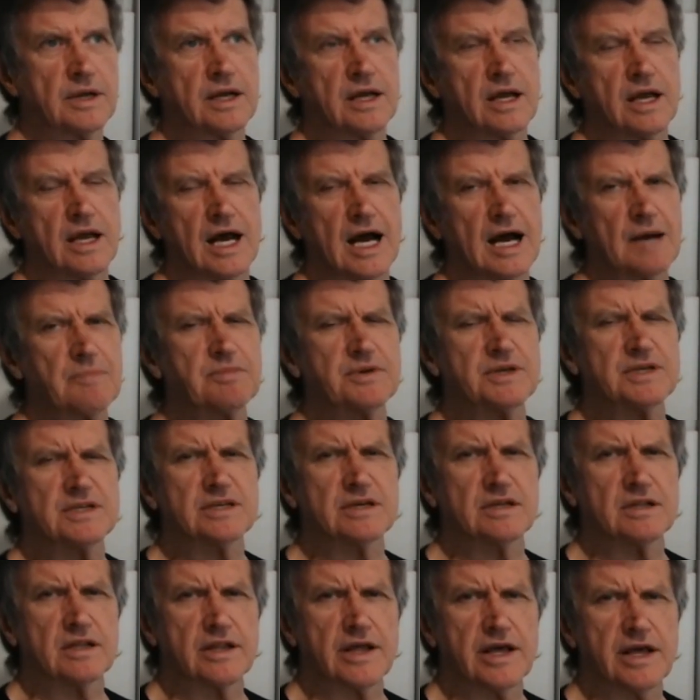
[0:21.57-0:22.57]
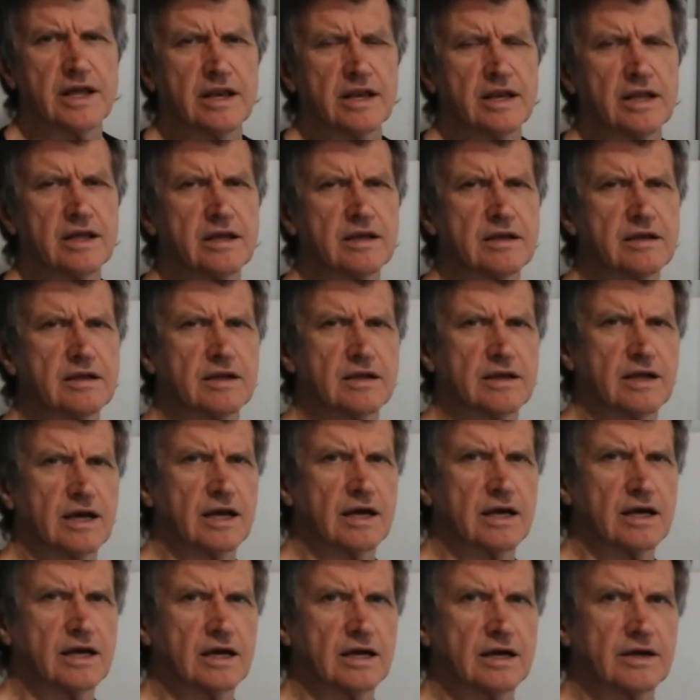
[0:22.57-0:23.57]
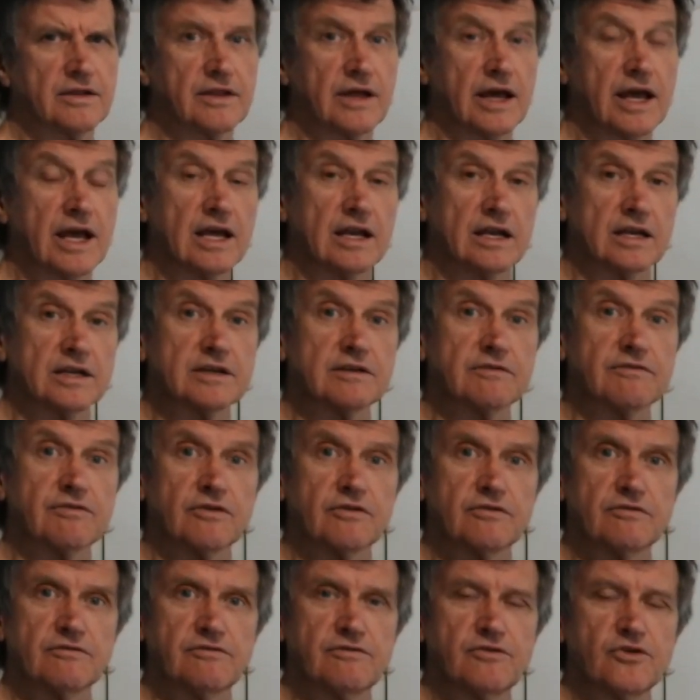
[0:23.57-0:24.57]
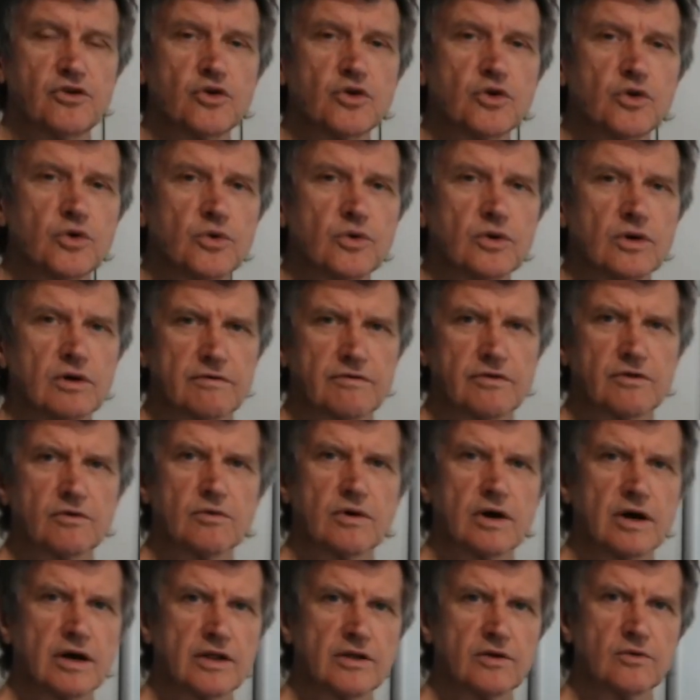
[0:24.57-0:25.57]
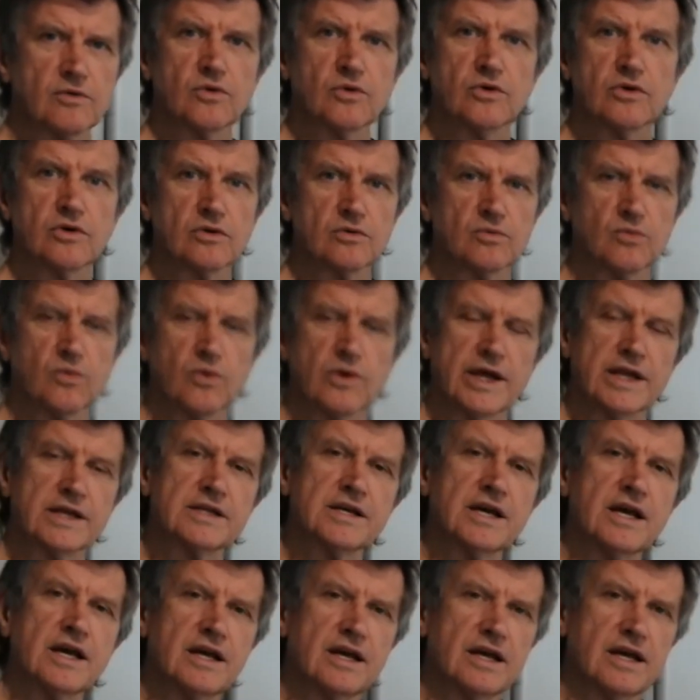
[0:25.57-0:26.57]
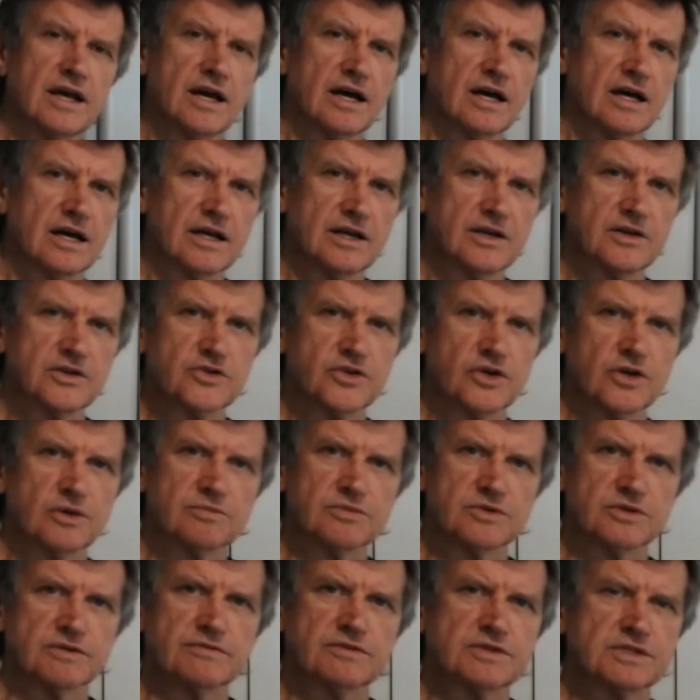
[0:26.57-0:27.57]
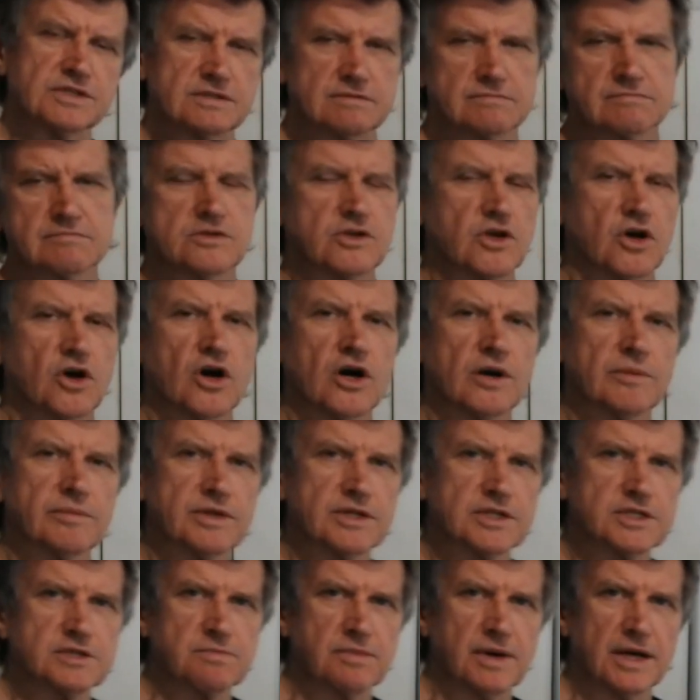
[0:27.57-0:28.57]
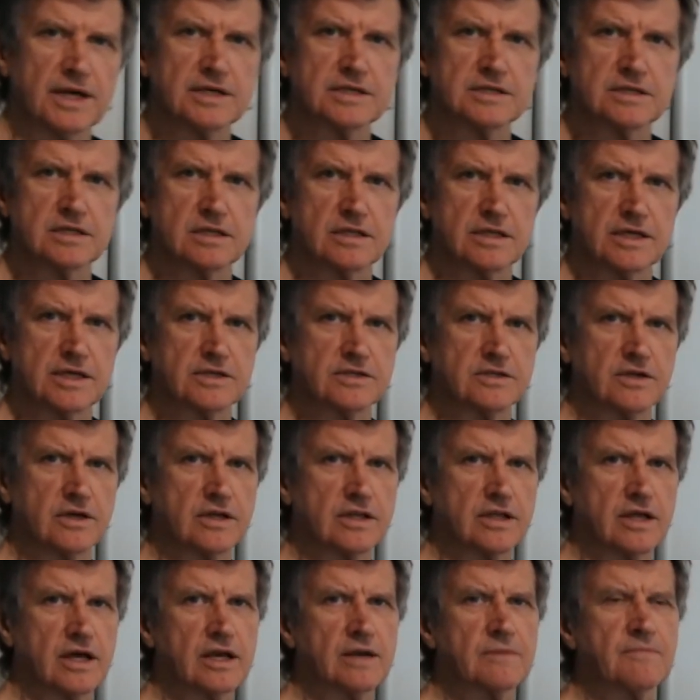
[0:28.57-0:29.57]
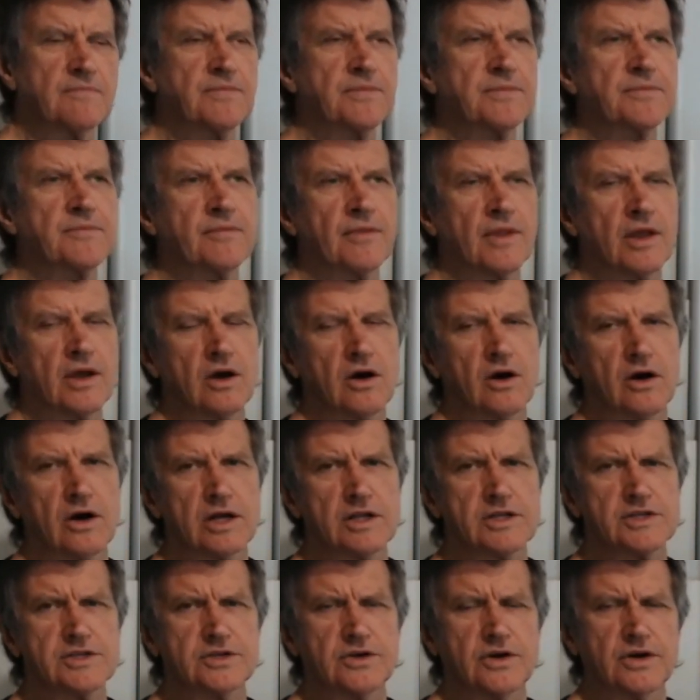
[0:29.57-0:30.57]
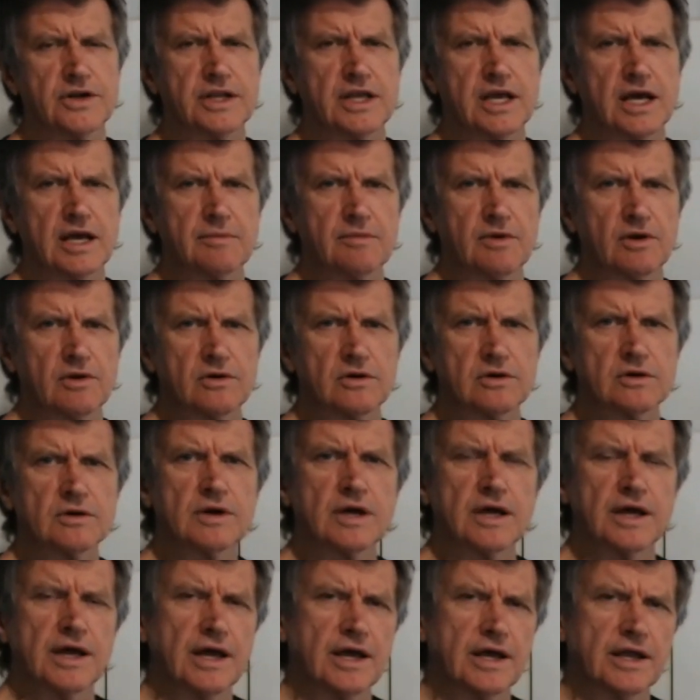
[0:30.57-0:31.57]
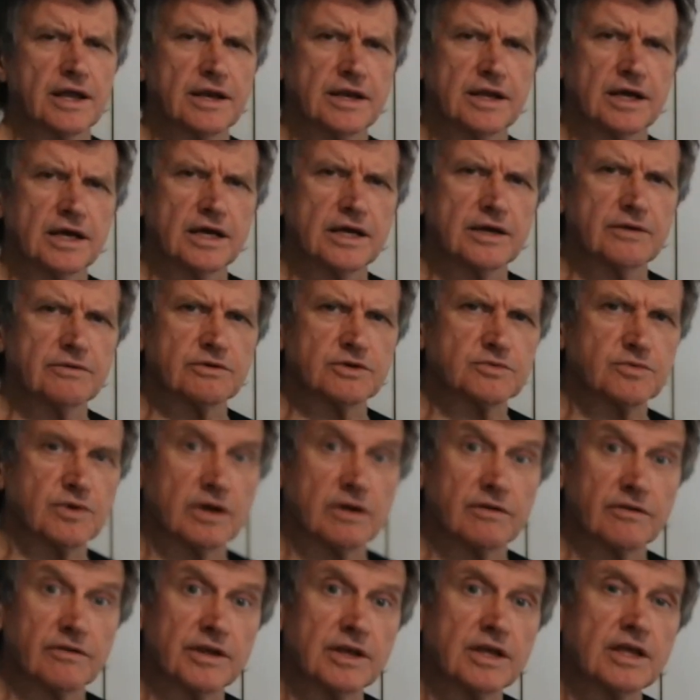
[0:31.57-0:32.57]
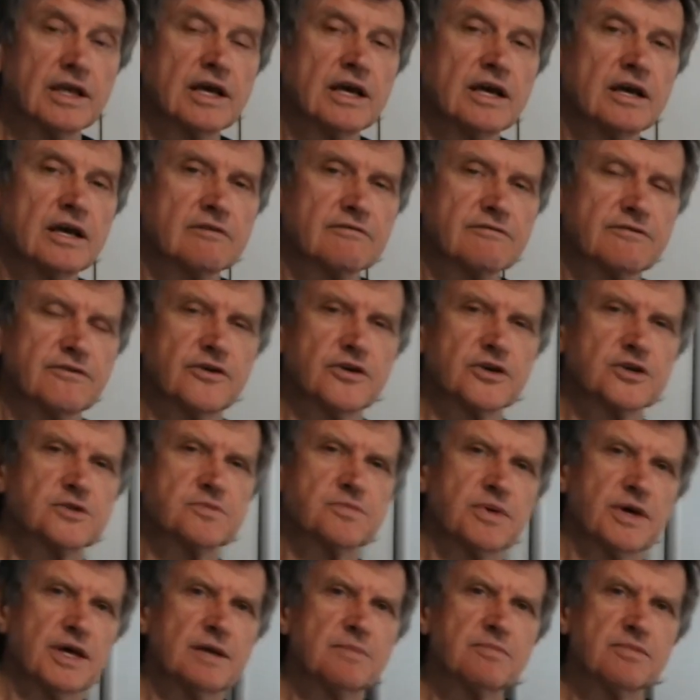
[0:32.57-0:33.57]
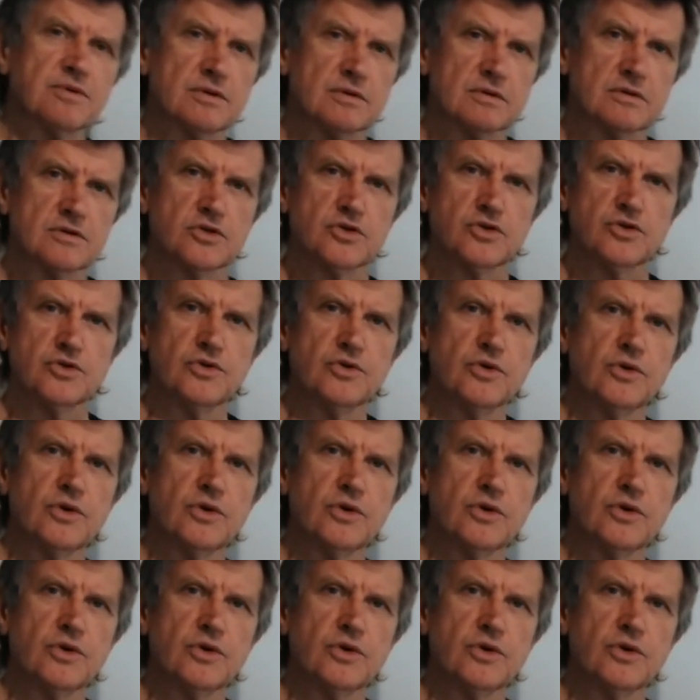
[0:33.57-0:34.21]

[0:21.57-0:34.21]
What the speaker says: Up until then, they had a different view of the way the world went in terms of time and space and things like that. Einstein came along, and he was one of the first people to